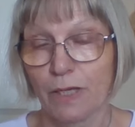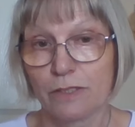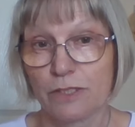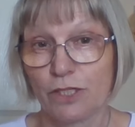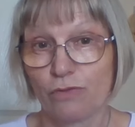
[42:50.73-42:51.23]

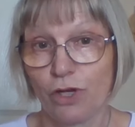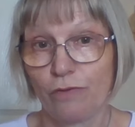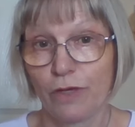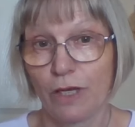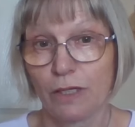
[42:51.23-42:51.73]
Stitch
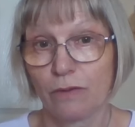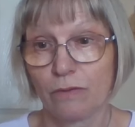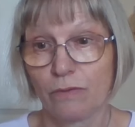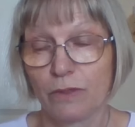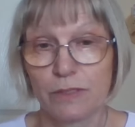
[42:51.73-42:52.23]
Rovia,
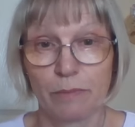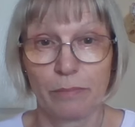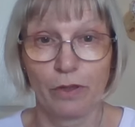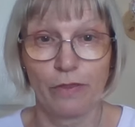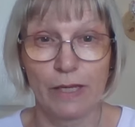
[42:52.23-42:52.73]
the
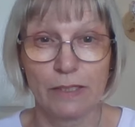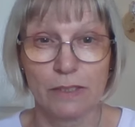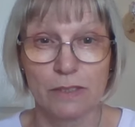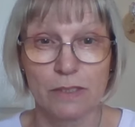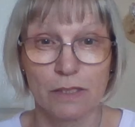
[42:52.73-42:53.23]
simple
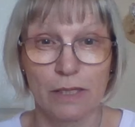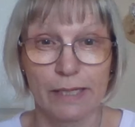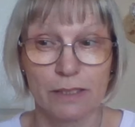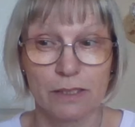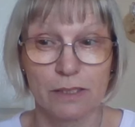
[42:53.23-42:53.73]
things that
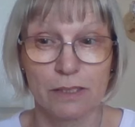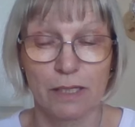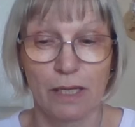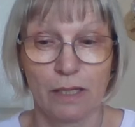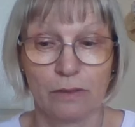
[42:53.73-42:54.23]

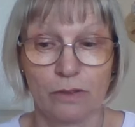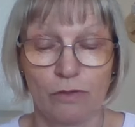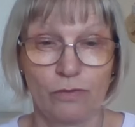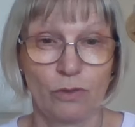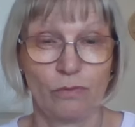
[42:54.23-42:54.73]
a
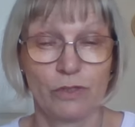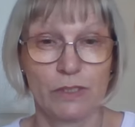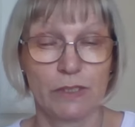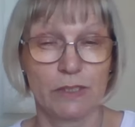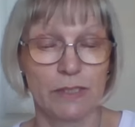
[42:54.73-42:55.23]
few of us
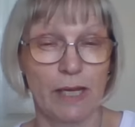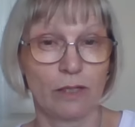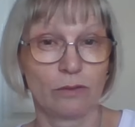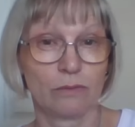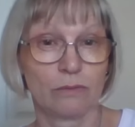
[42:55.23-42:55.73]
did a
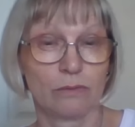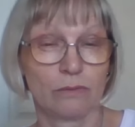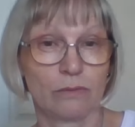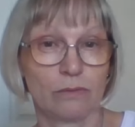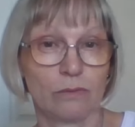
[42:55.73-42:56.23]
sal
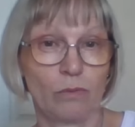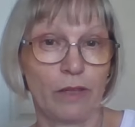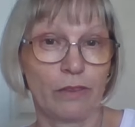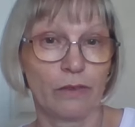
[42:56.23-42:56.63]
with.